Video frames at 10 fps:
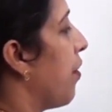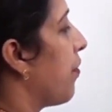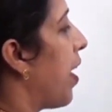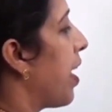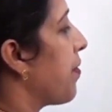
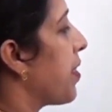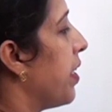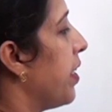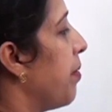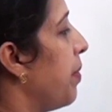5
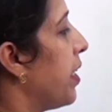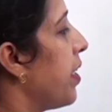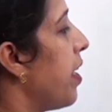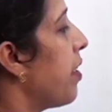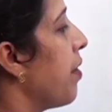
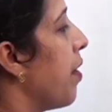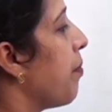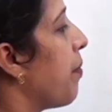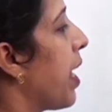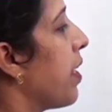centimeter
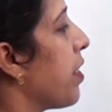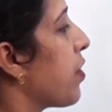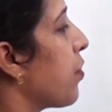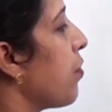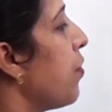
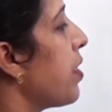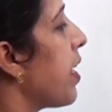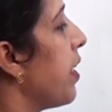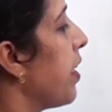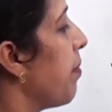minus 2
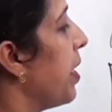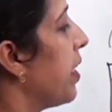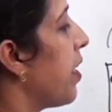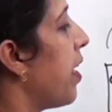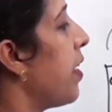
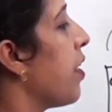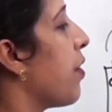centimeter,